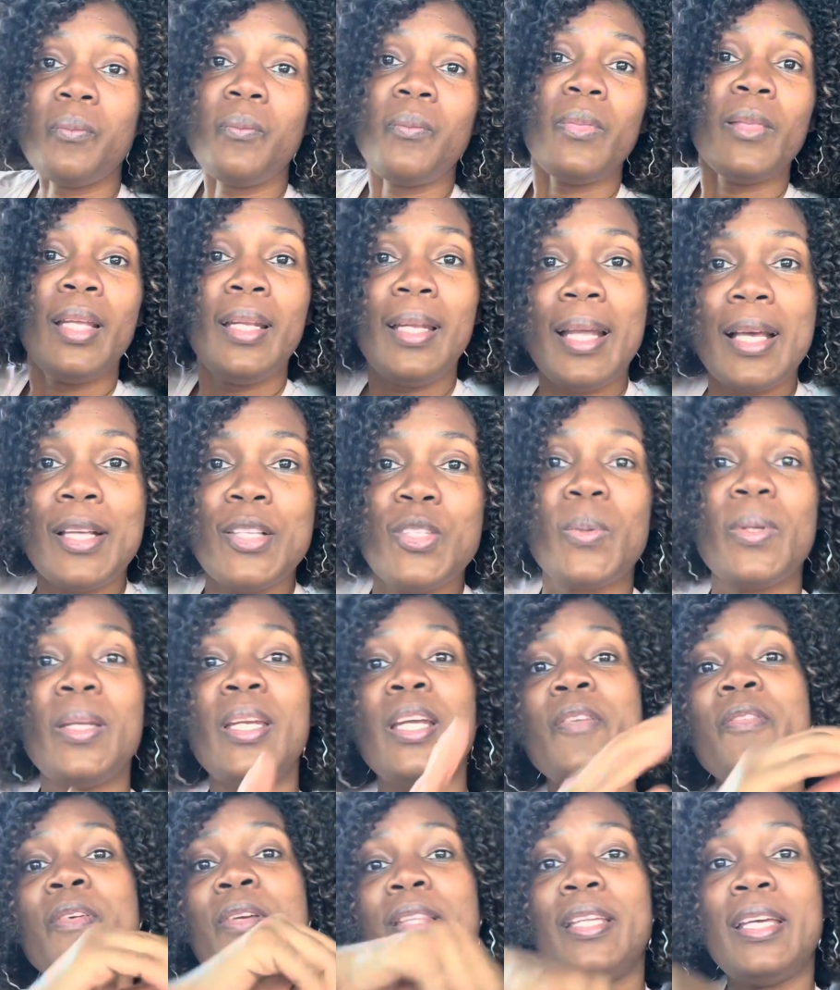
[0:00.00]
That's when
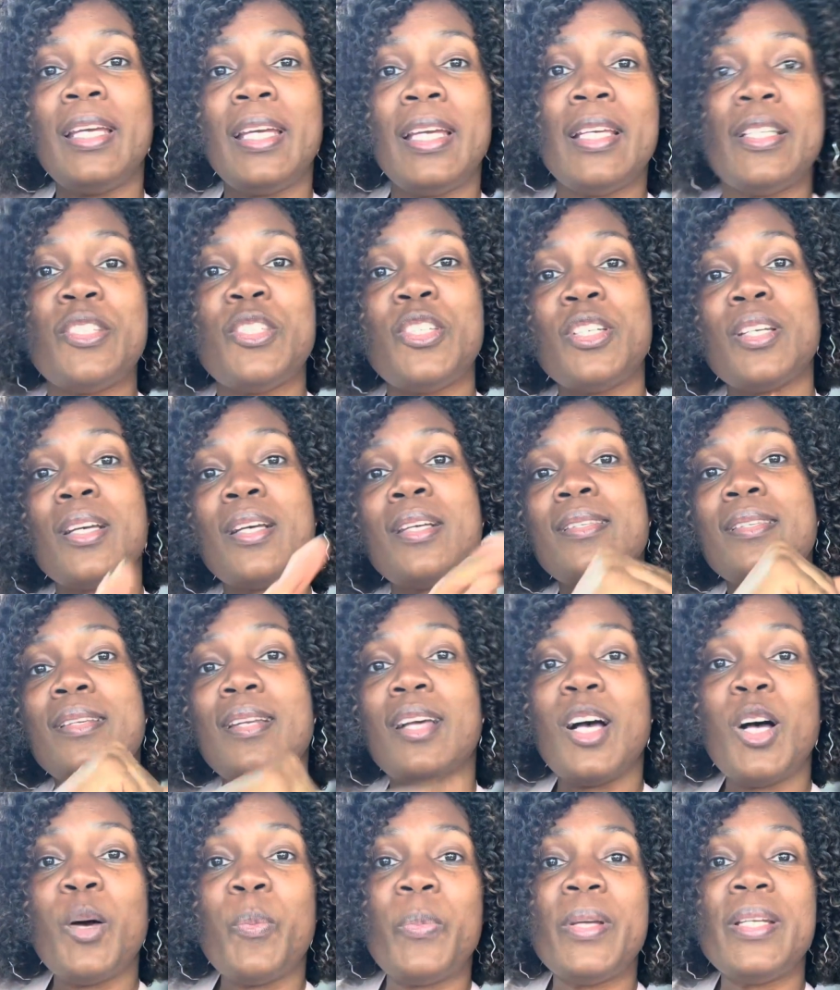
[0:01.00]
everything is just
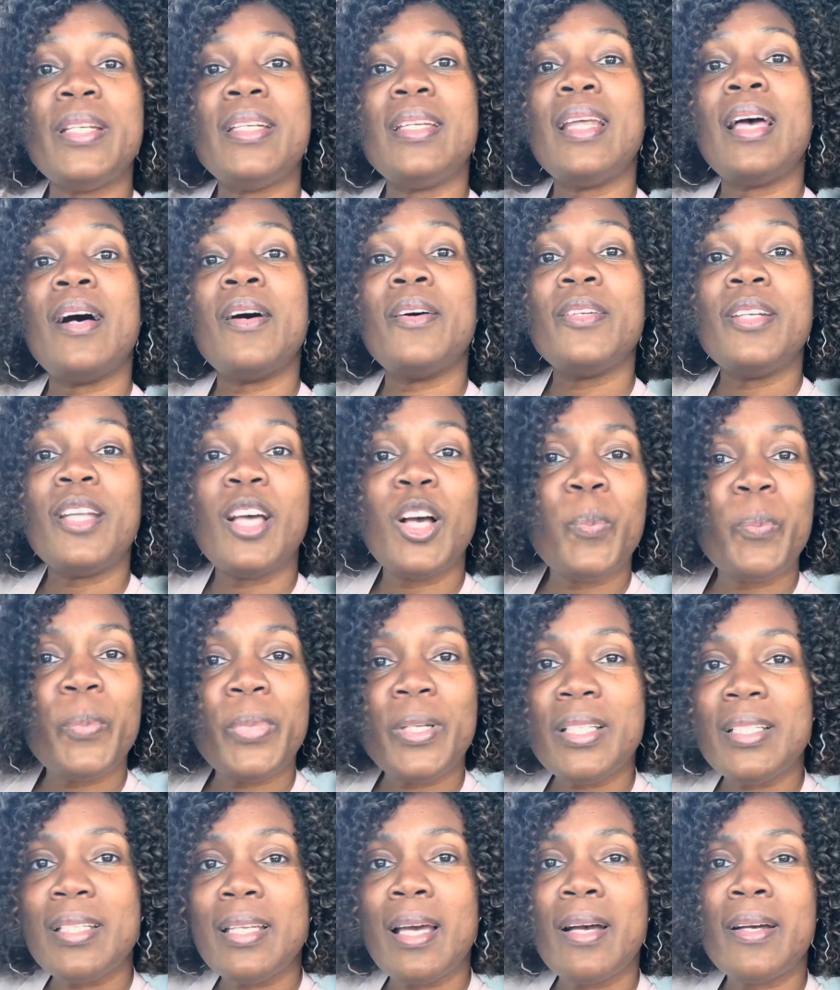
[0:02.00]
up and down,
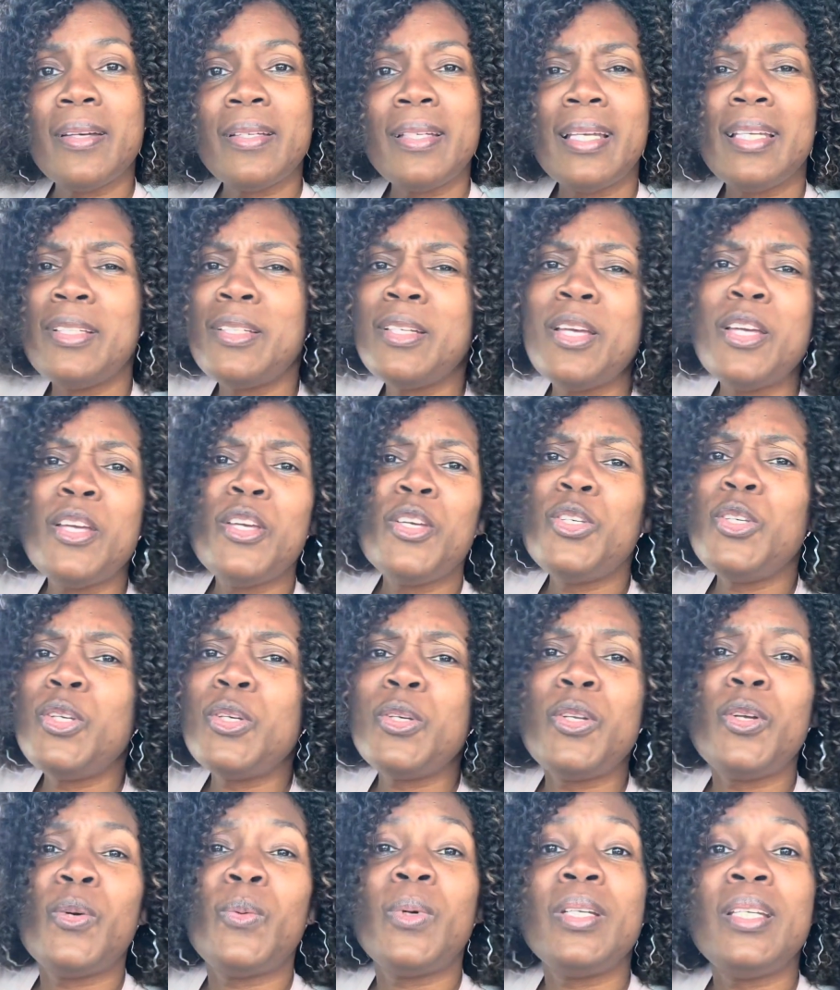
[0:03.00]
and you
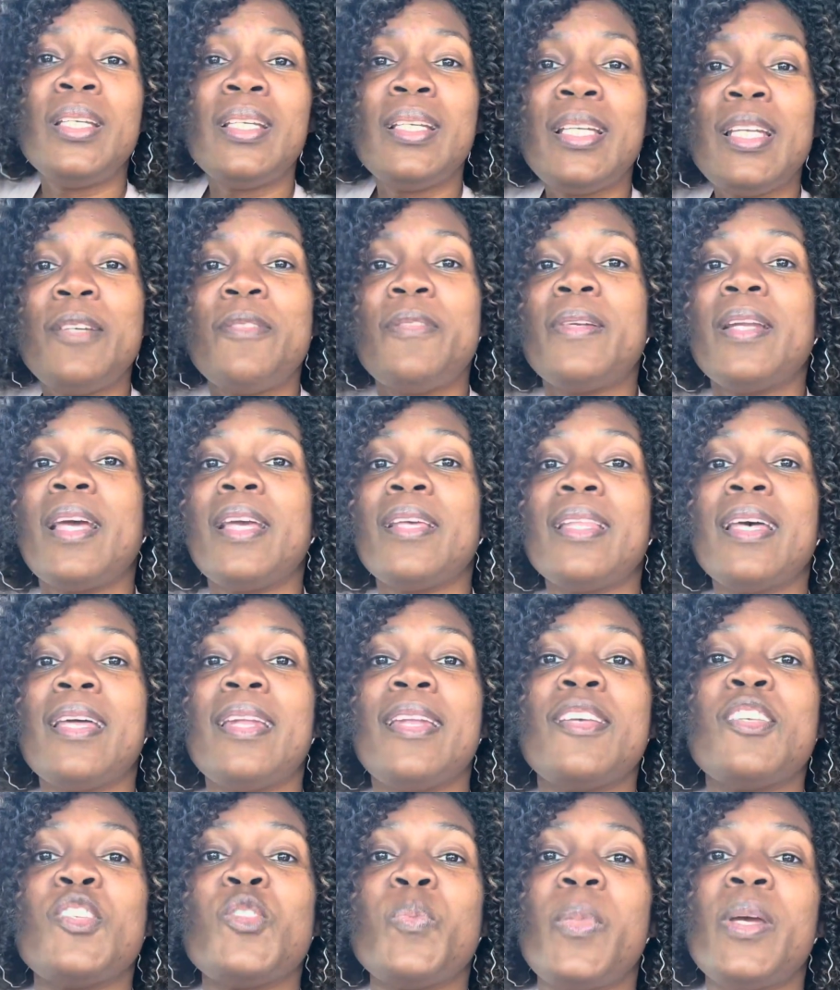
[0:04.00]
don't want to live like that,
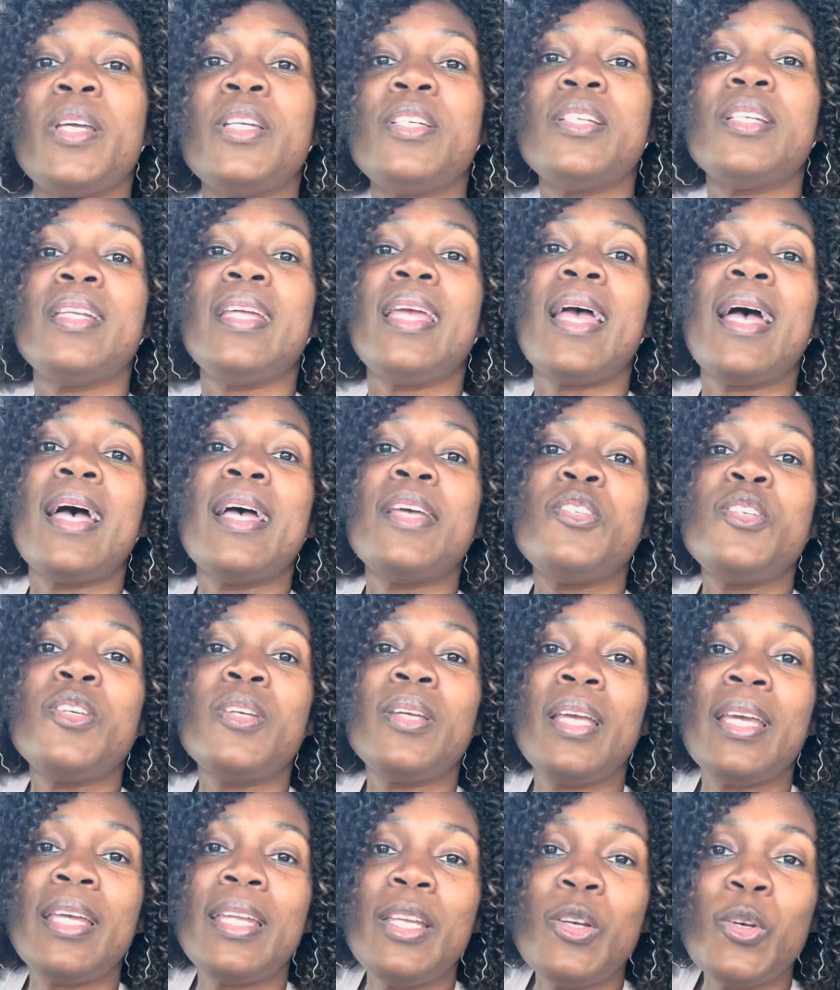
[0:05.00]
especially as you're
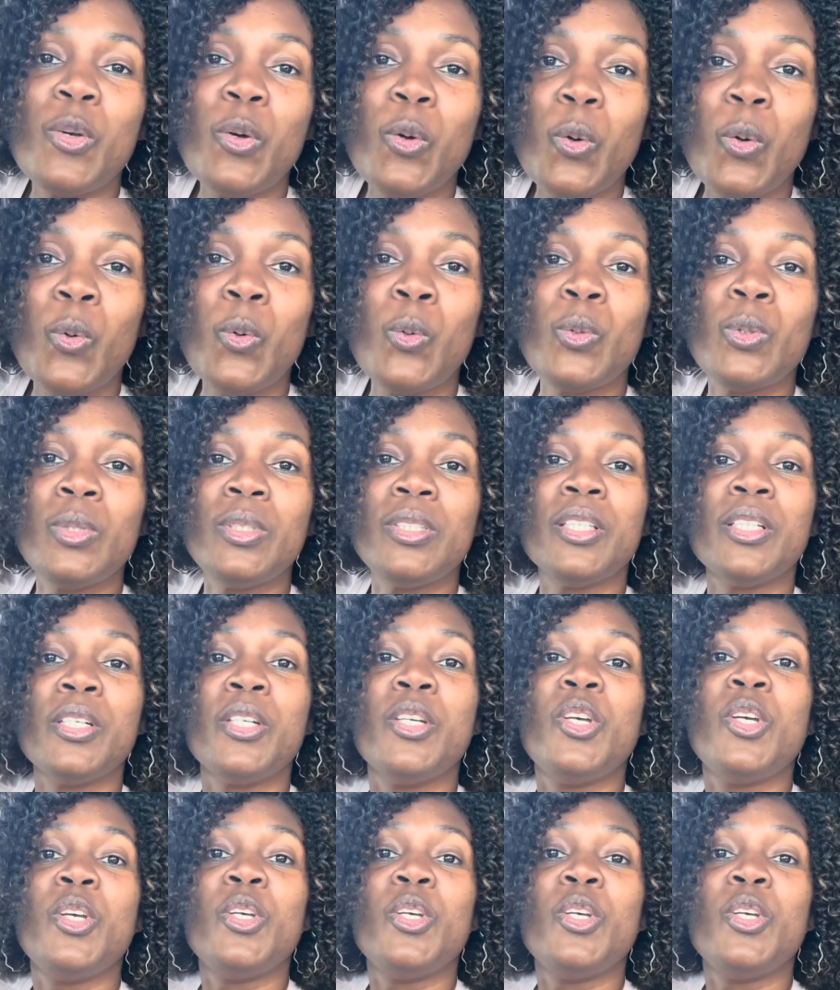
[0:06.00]
getting older.